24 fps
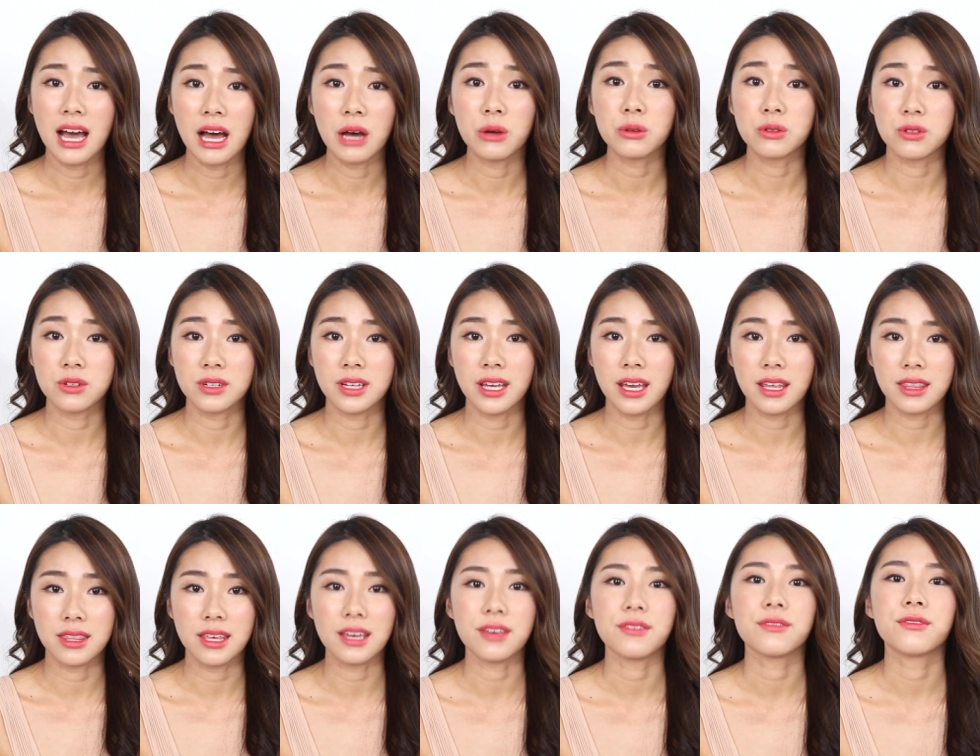how to
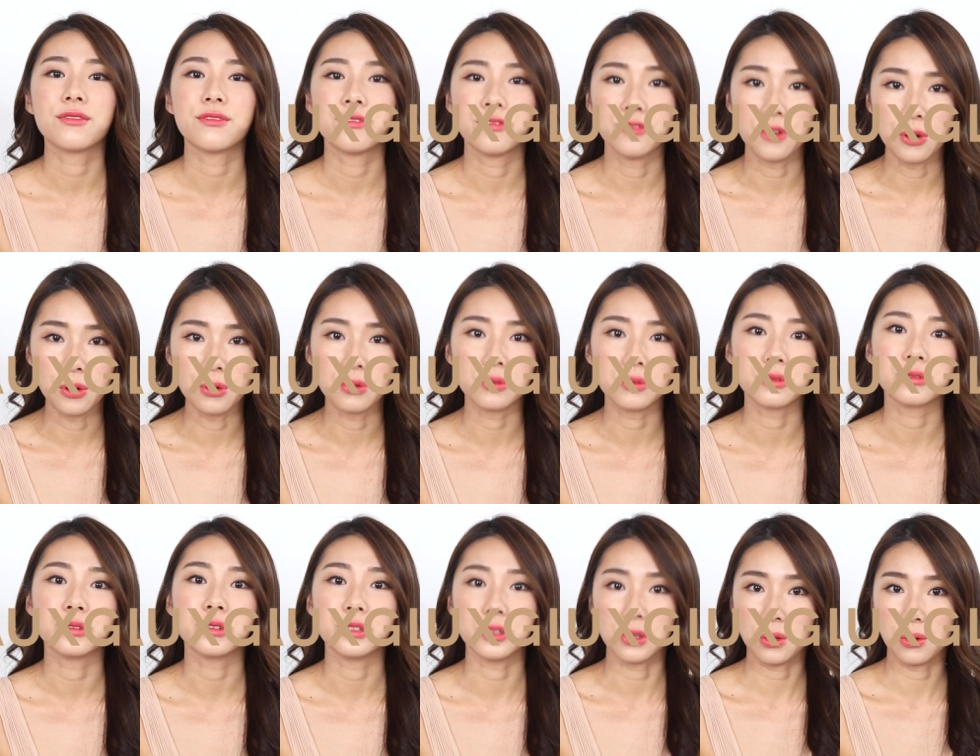get that
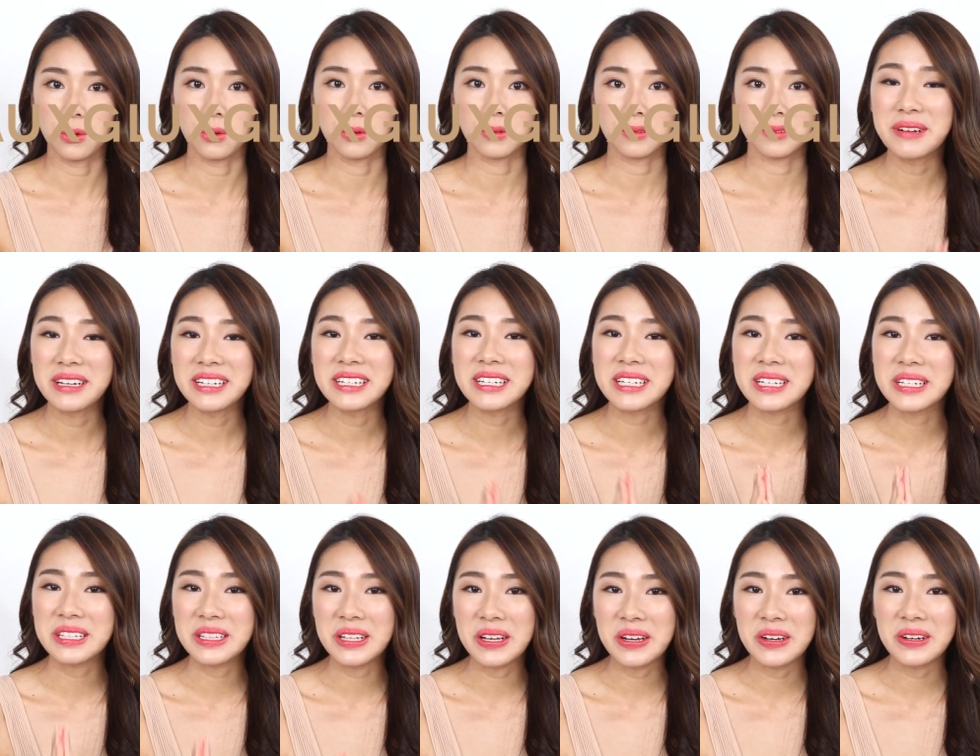faux glow. You wanna
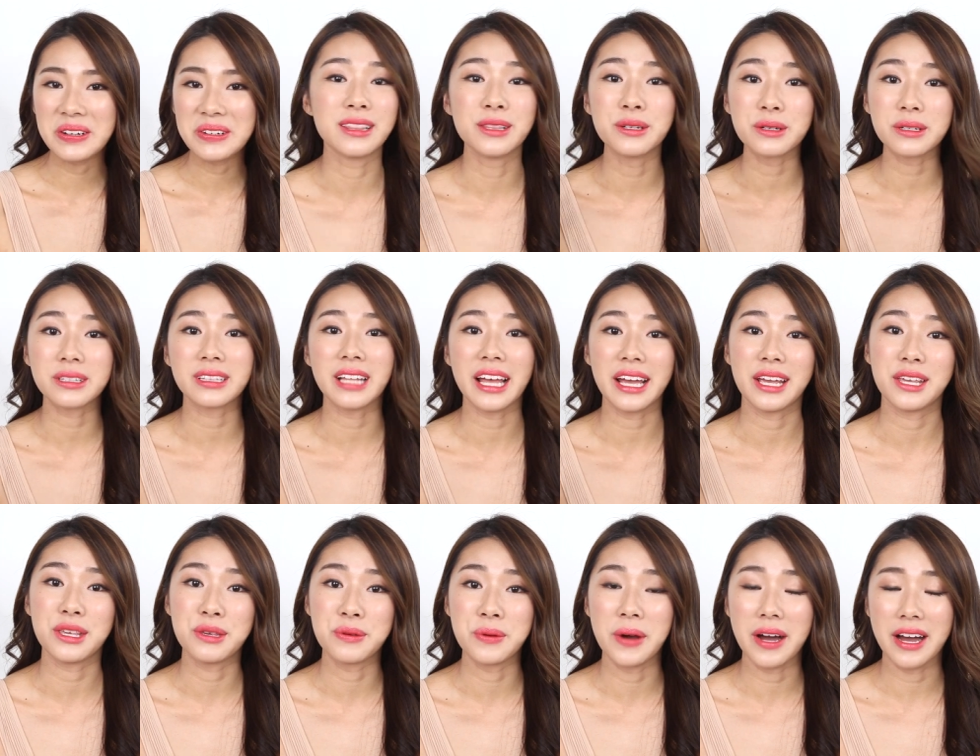glow look like
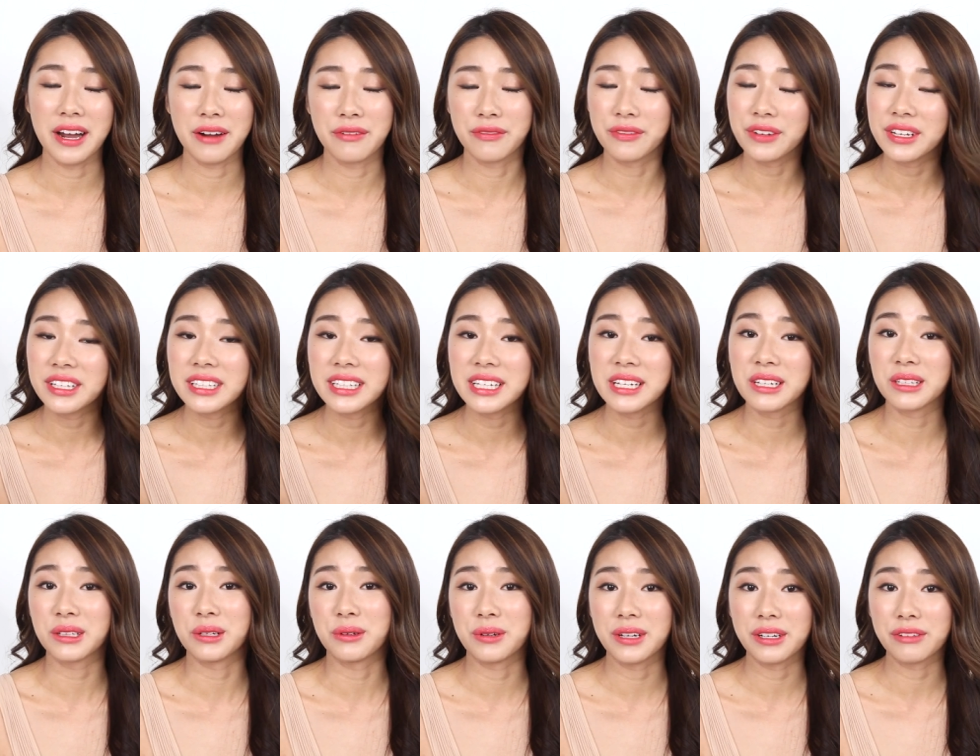you are really
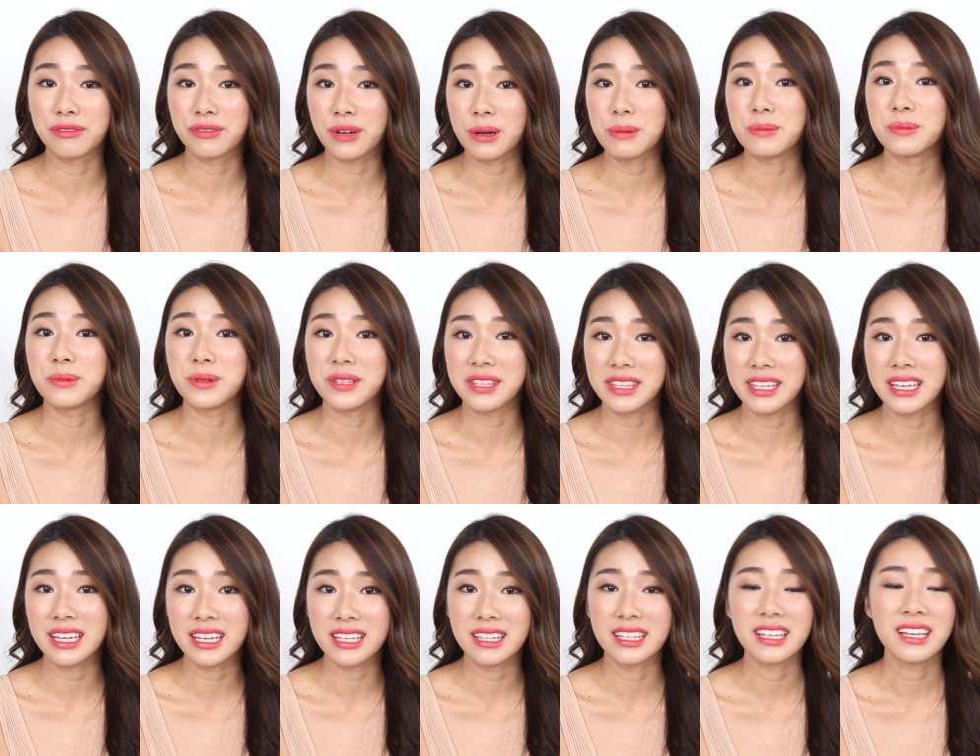glowing from
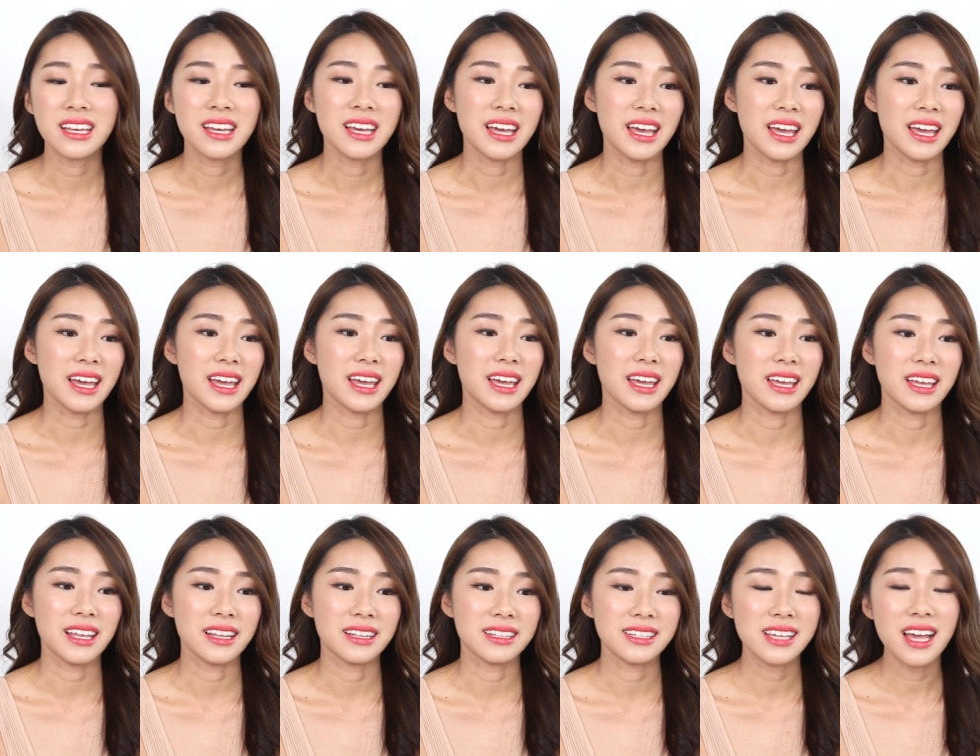within
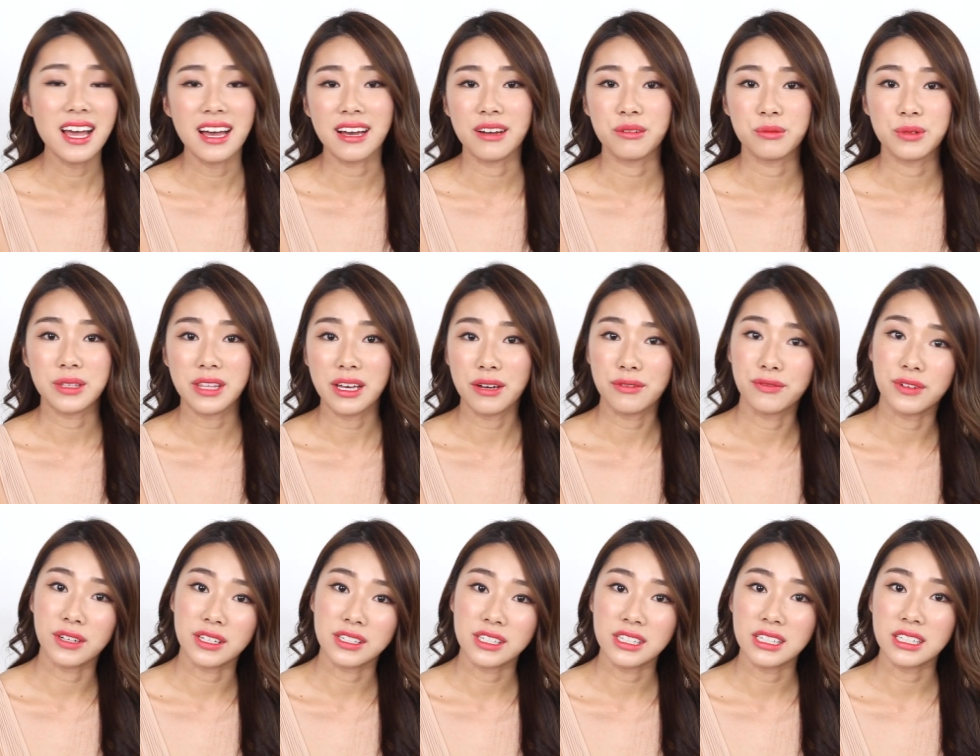and yeah, without
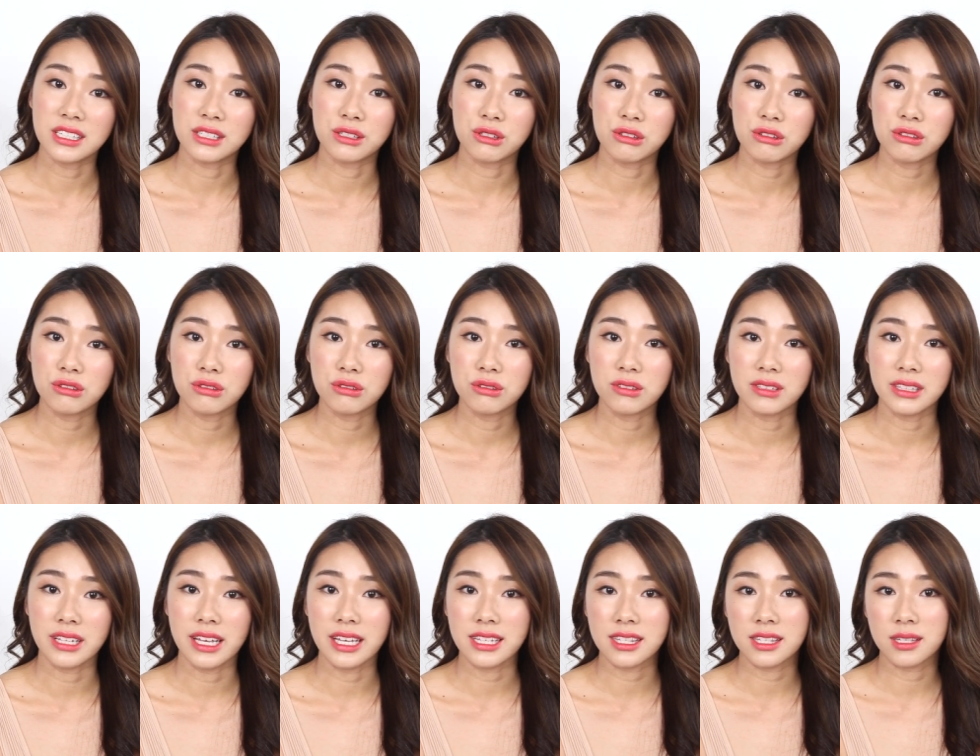further ado,
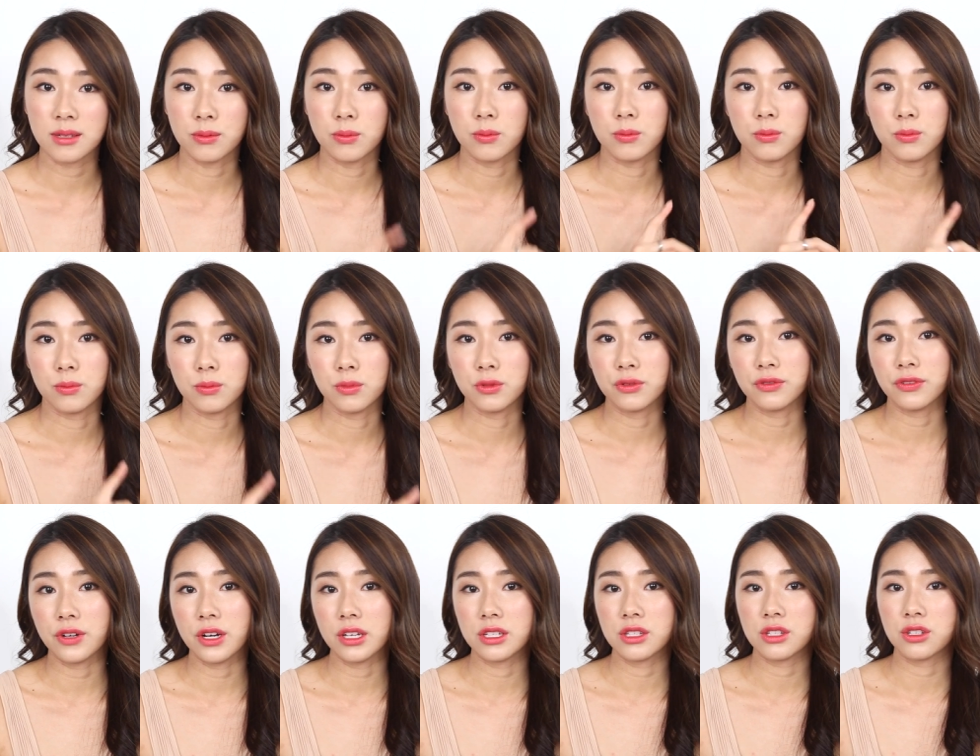let's
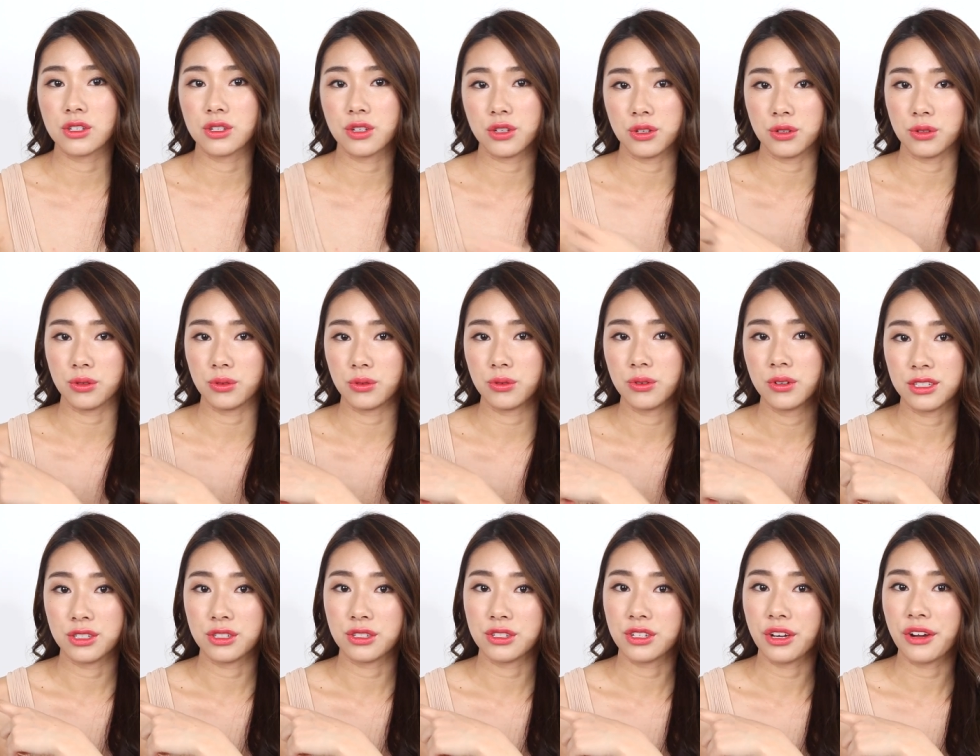move on to
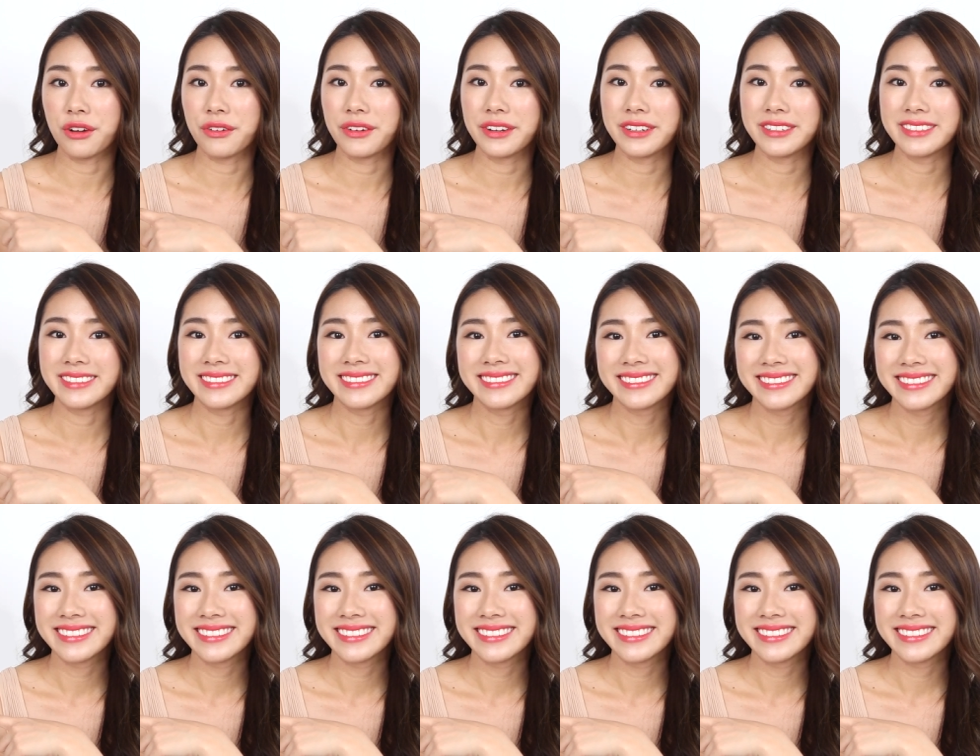the tutorial.